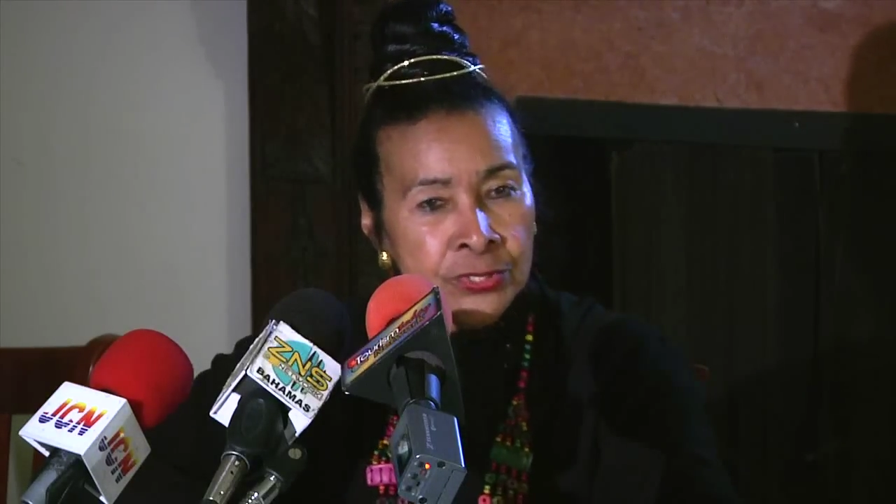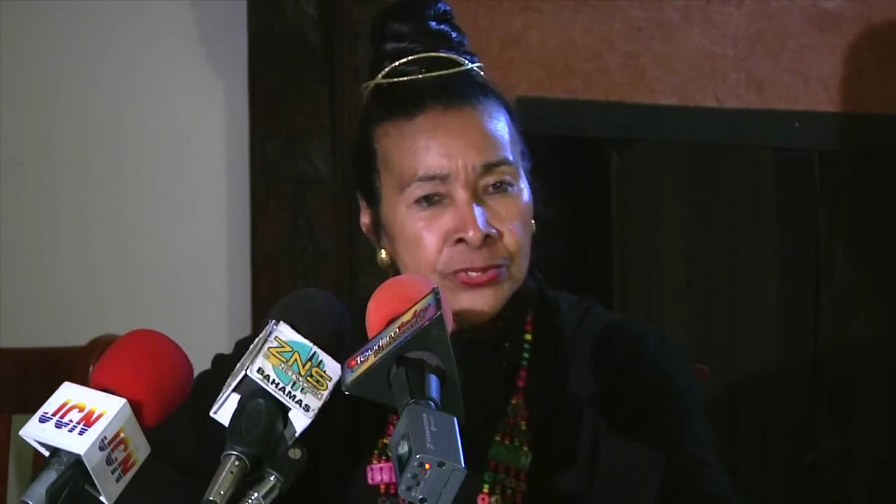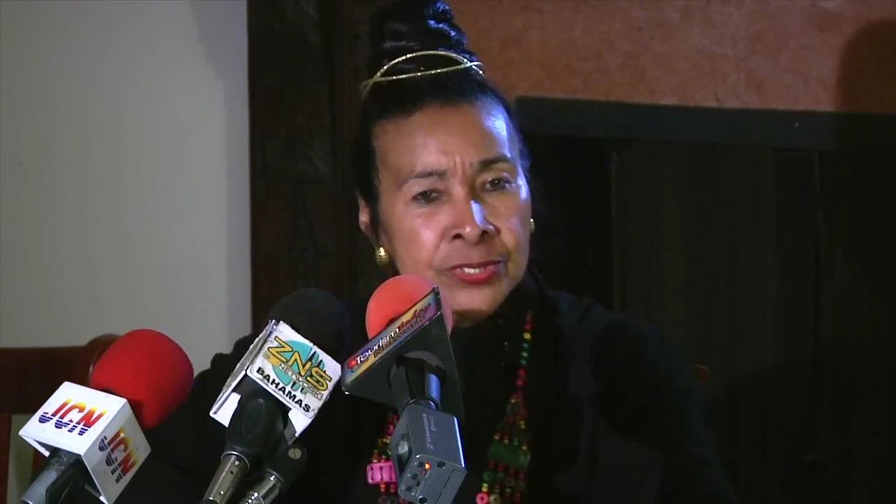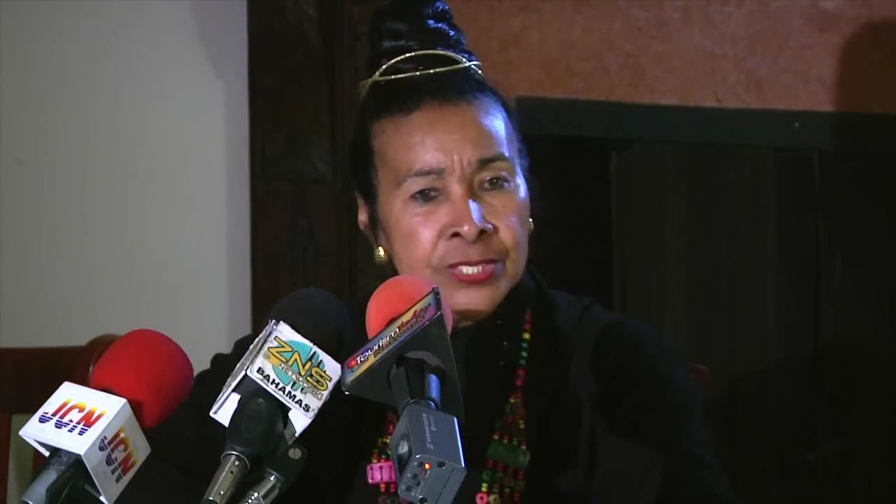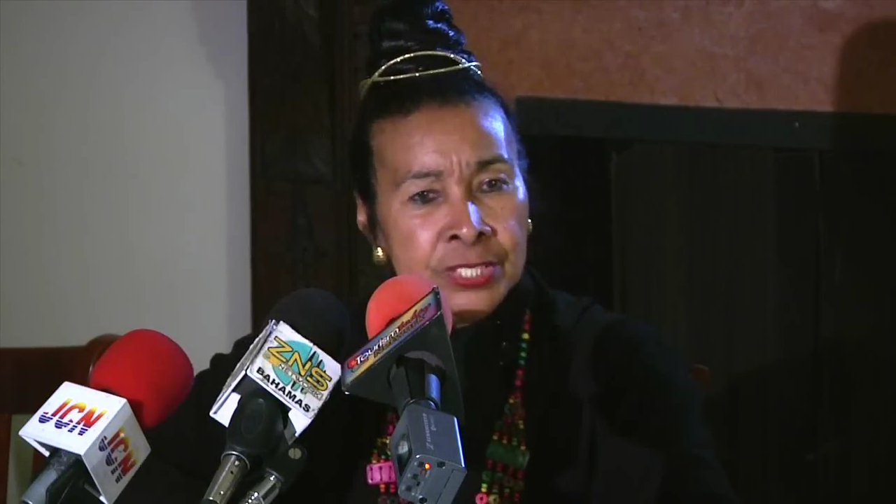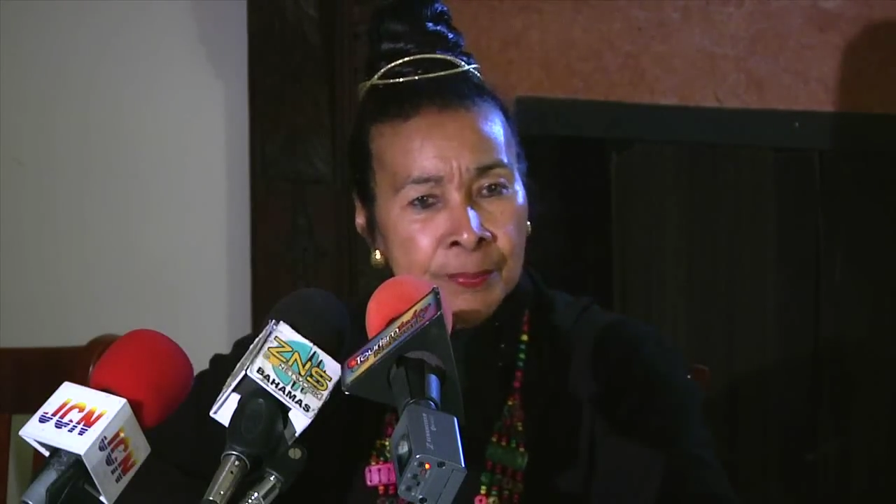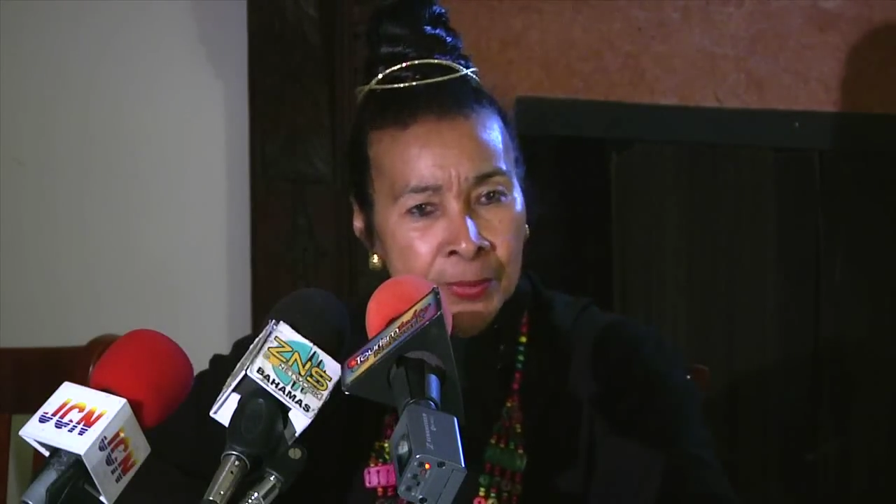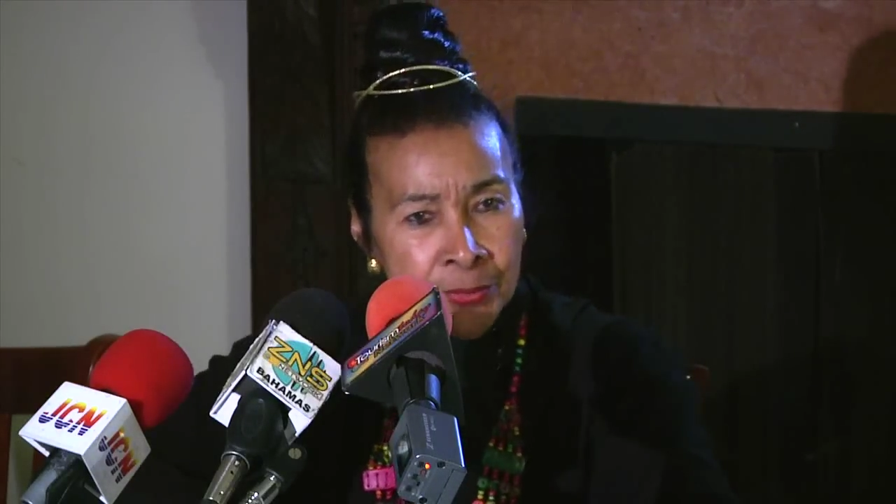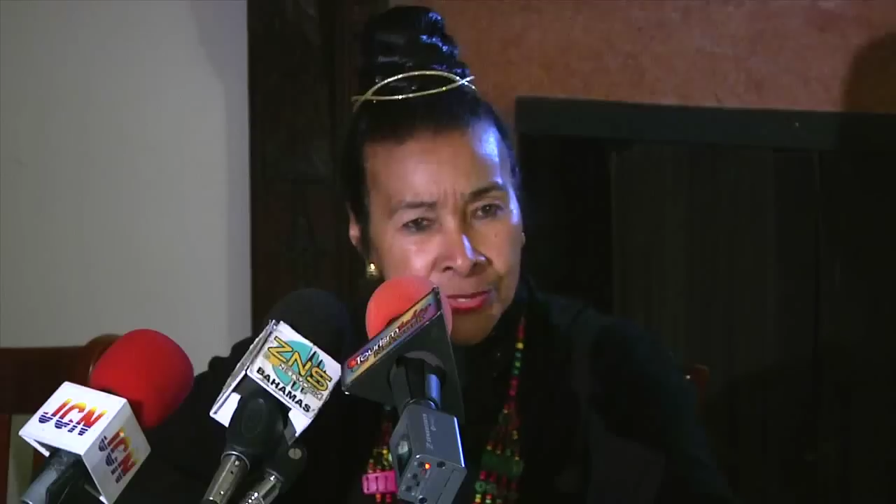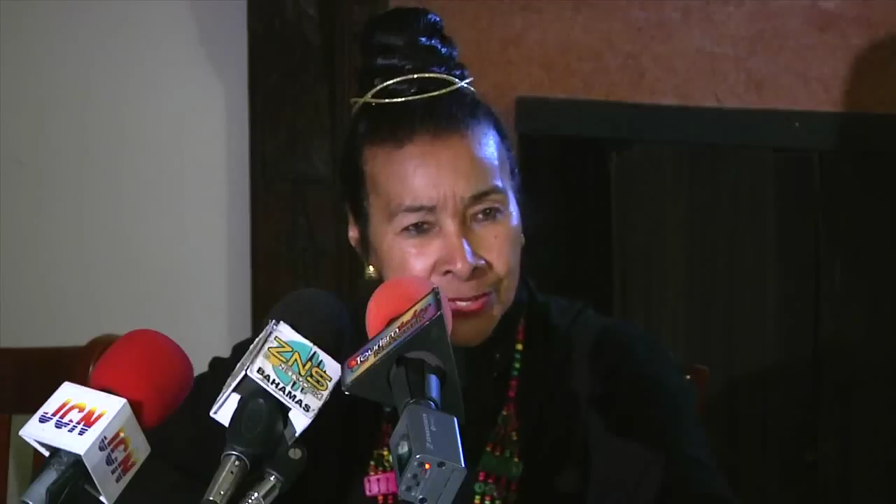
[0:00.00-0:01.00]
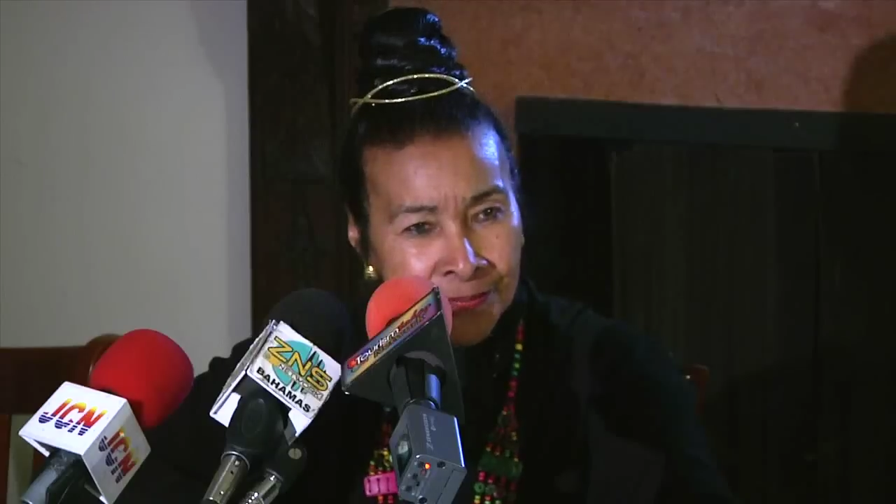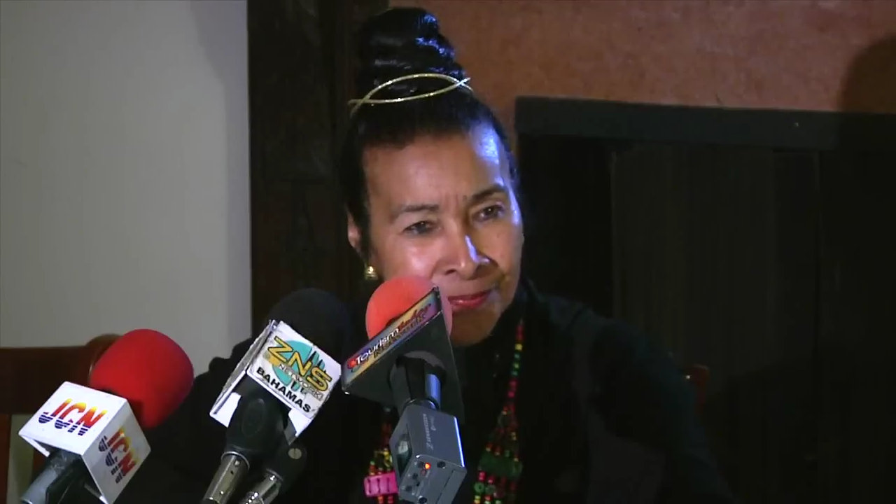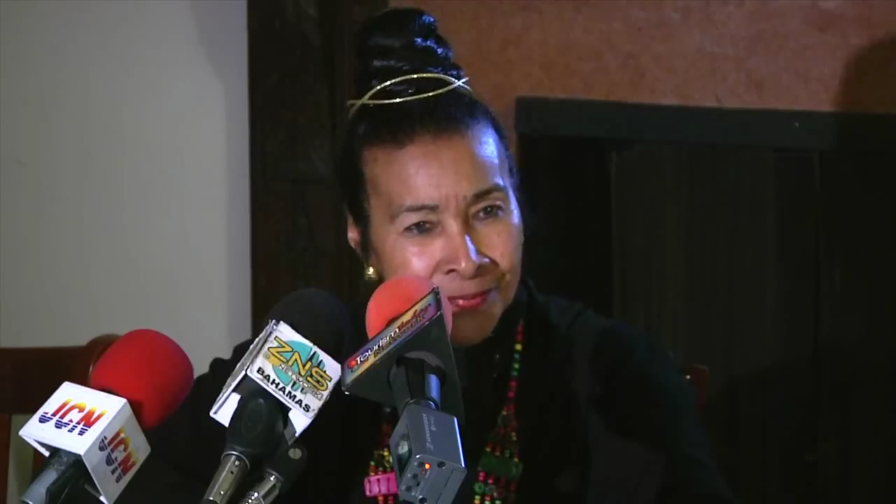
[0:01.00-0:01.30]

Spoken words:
to disperse.